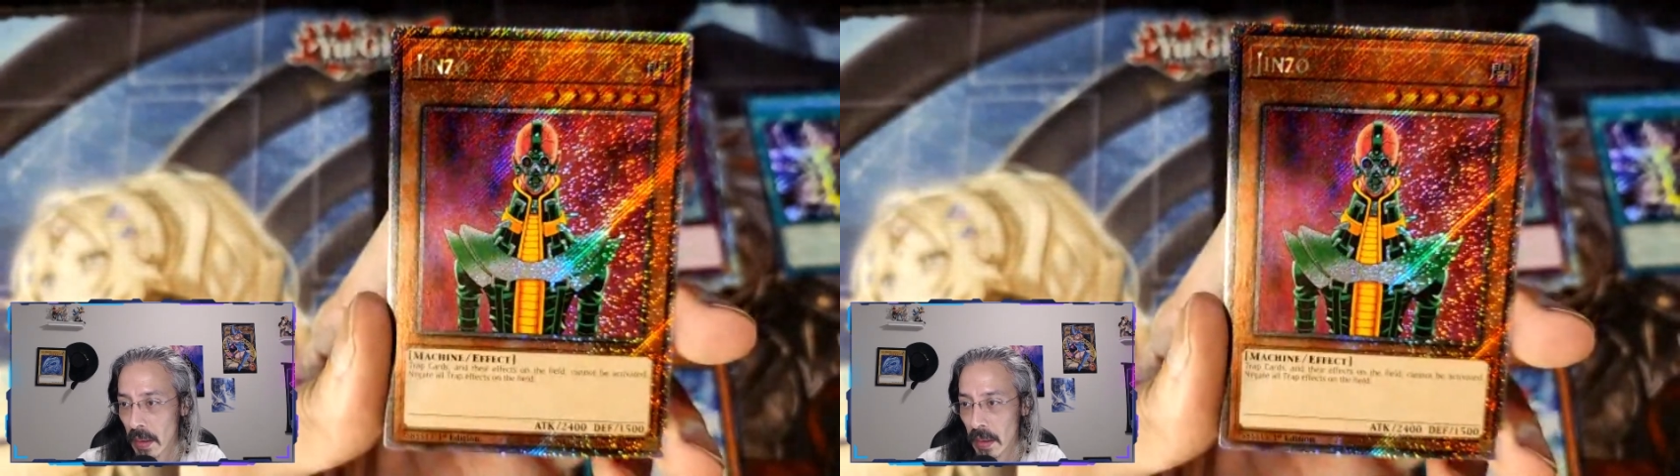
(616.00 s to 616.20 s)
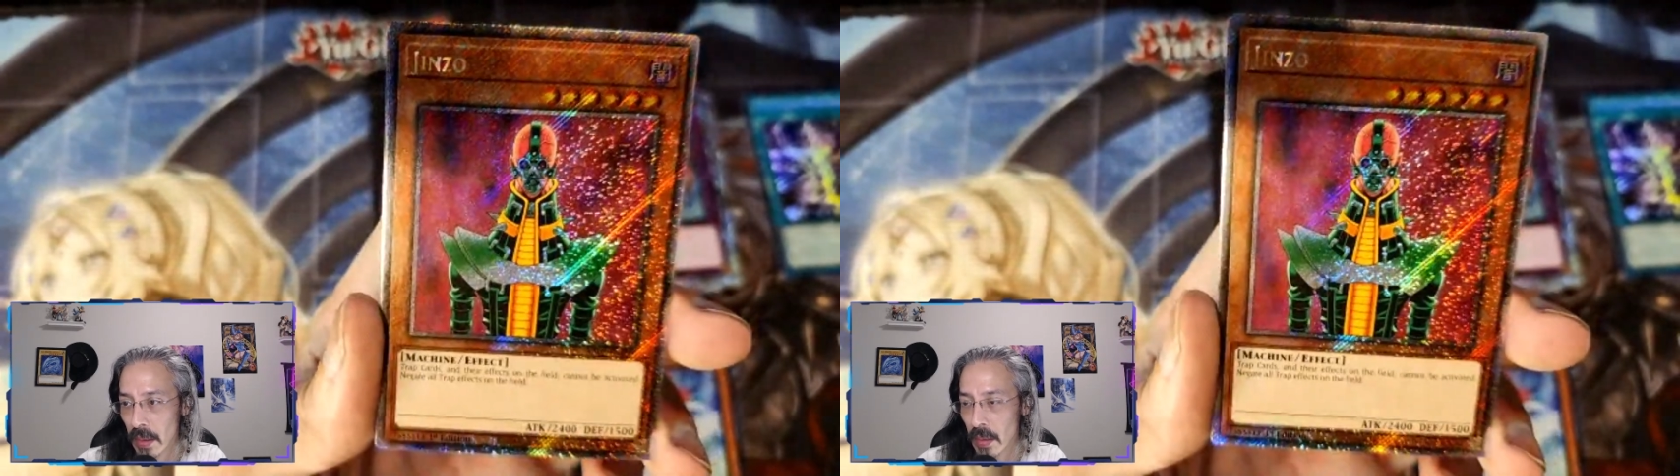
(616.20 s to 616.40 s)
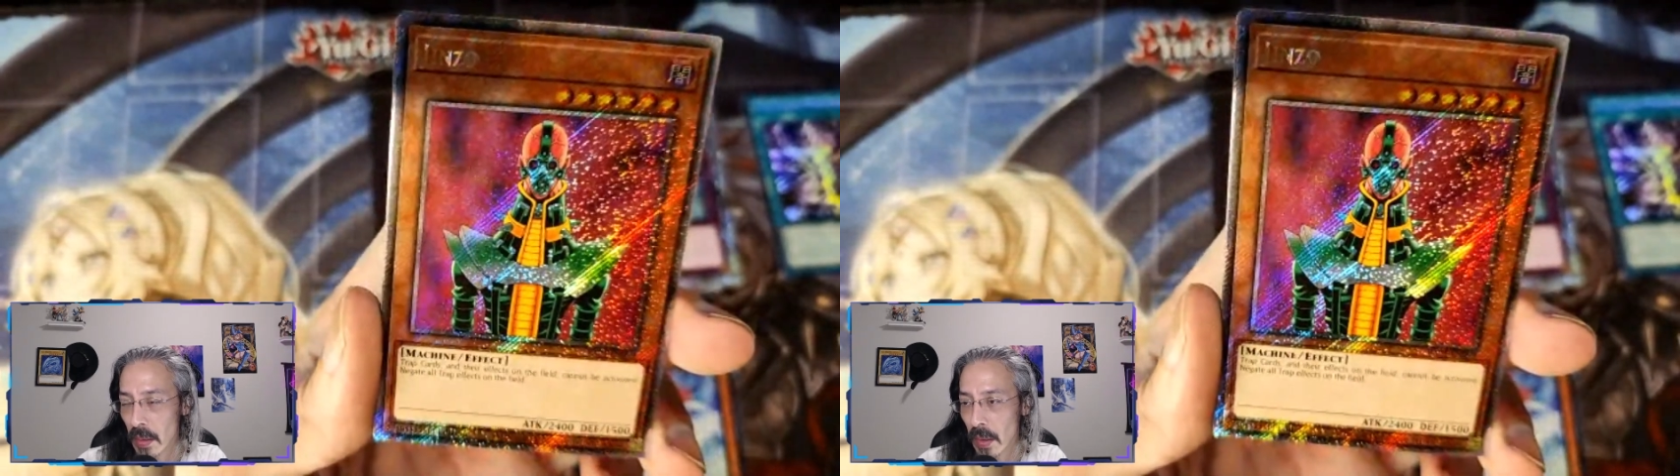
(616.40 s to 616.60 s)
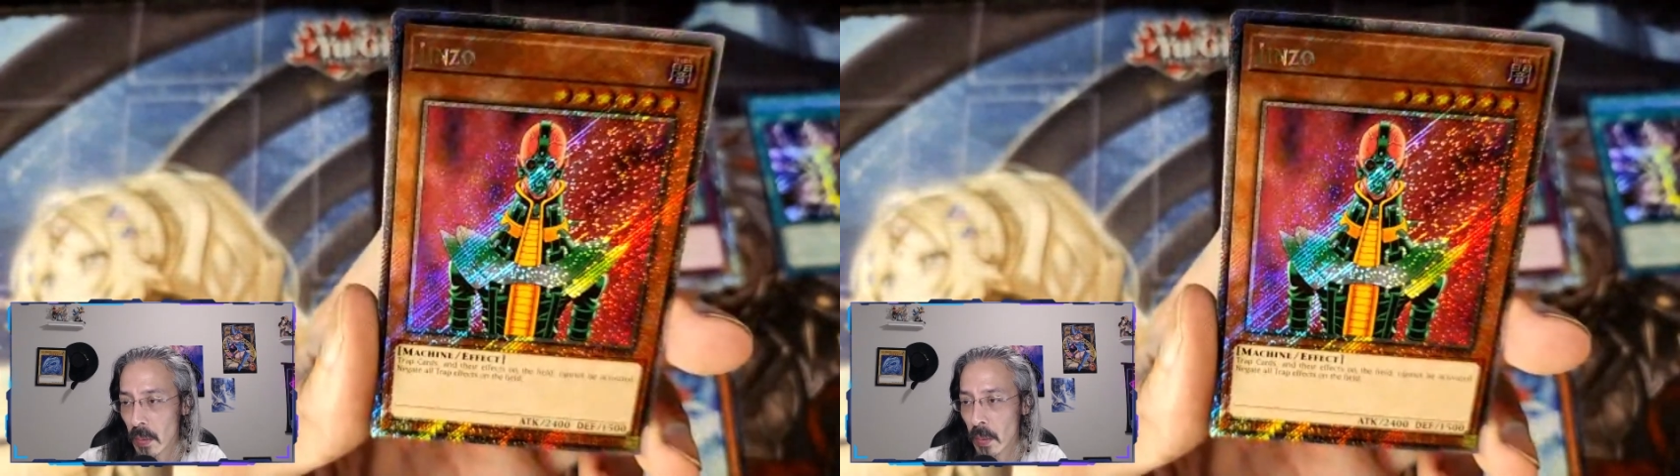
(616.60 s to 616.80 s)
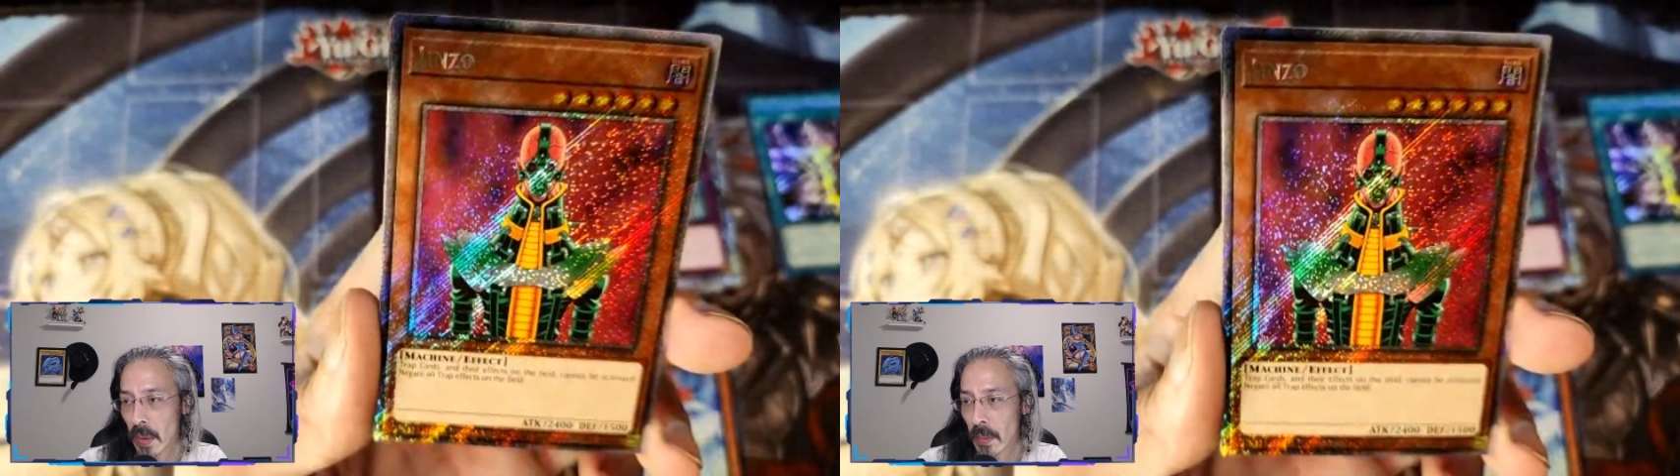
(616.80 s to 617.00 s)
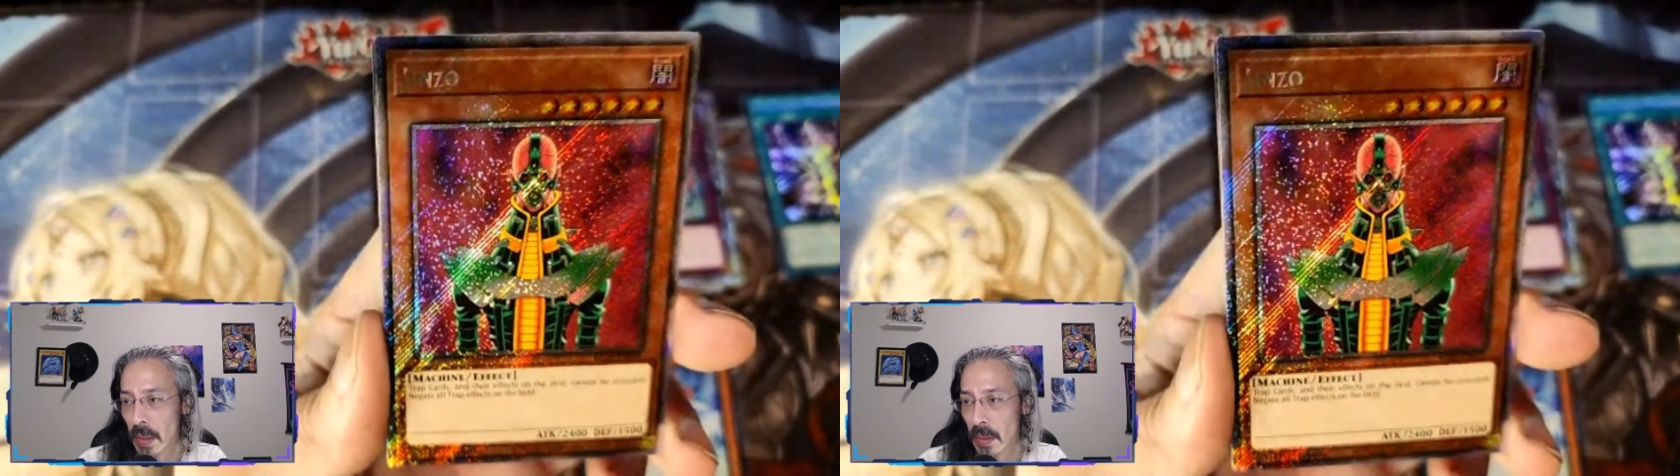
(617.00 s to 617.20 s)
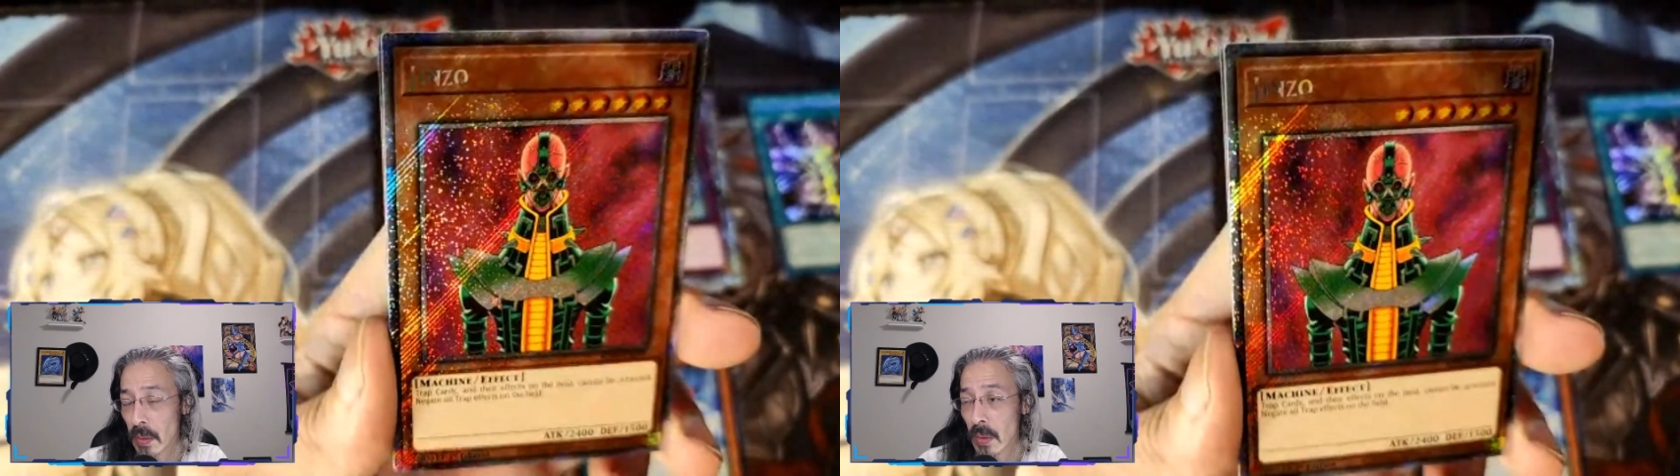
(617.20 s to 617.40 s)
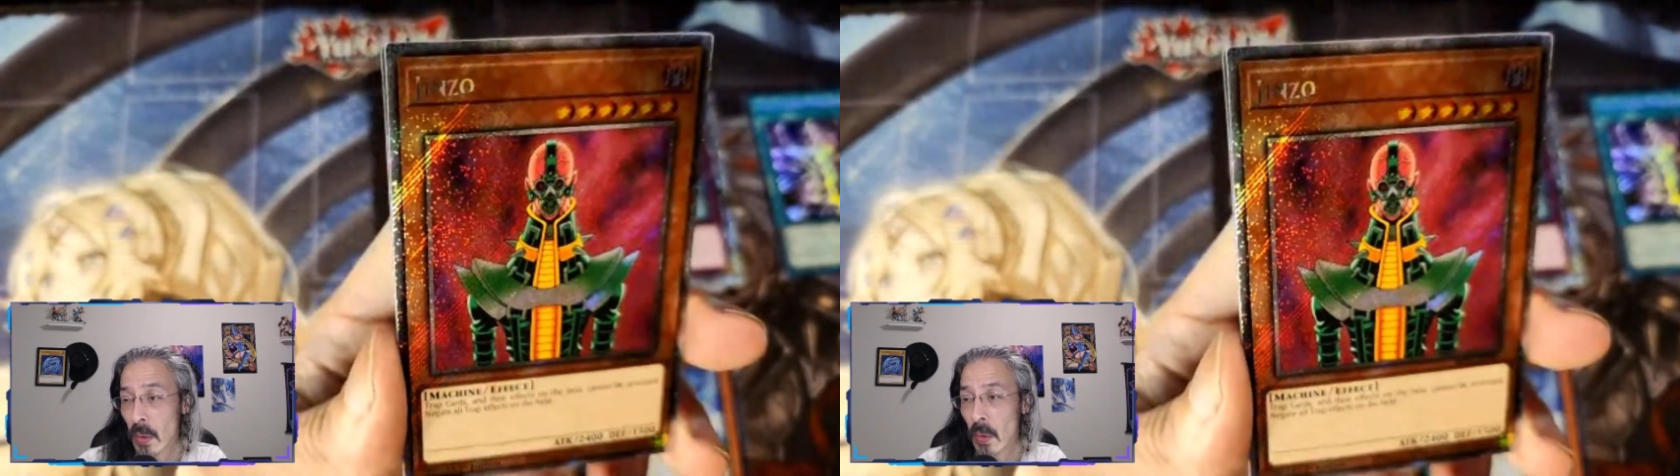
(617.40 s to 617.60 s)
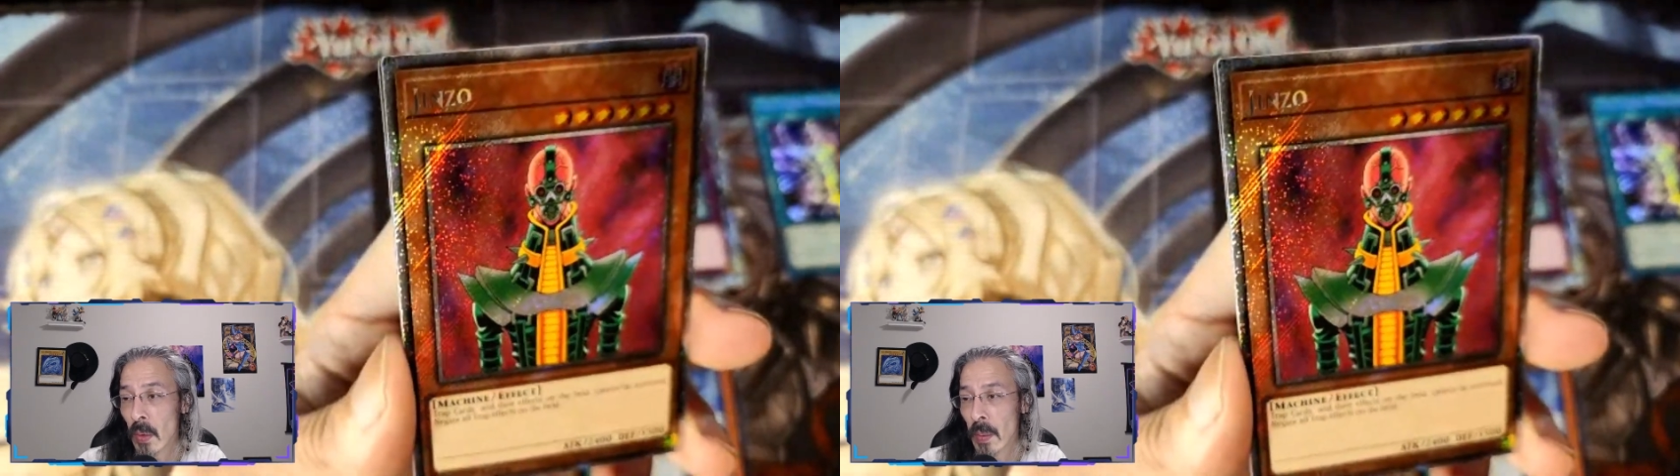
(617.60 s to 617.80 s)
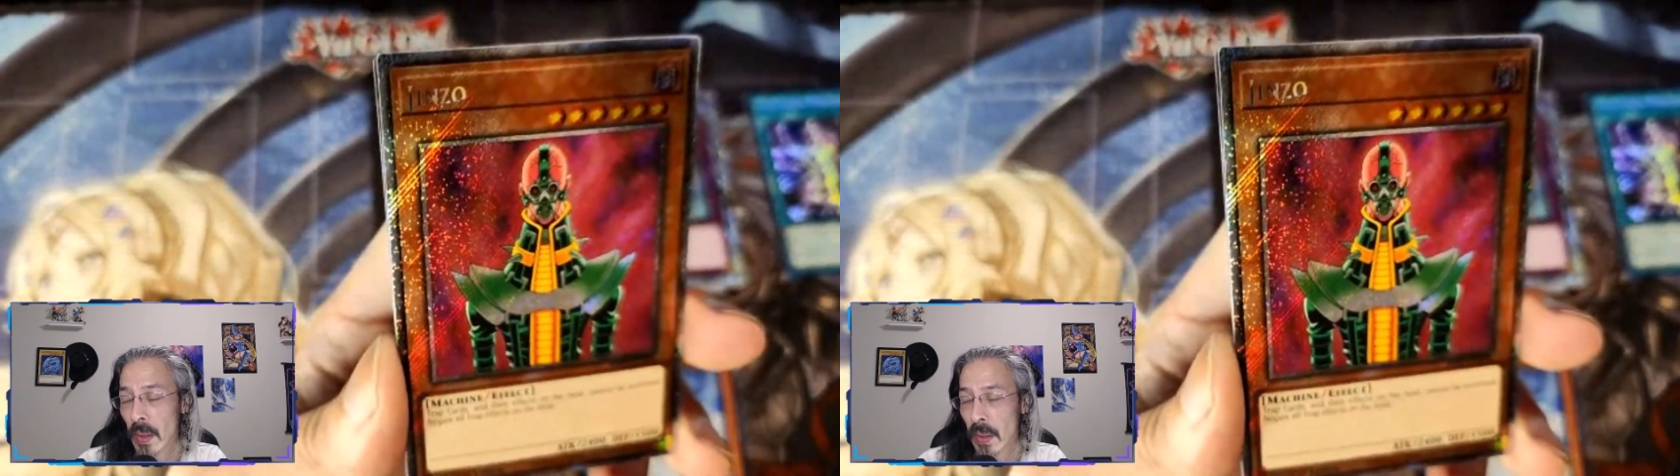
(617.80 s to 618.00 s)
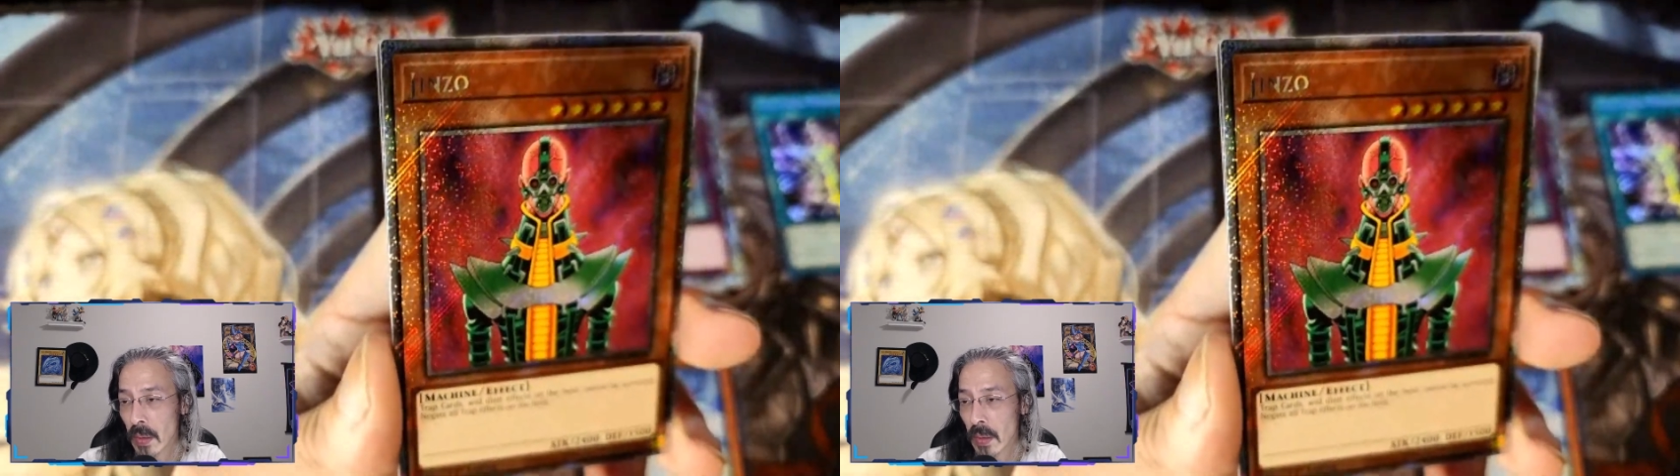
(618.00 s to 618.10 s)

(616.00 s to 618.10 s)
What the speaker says: This card won me so many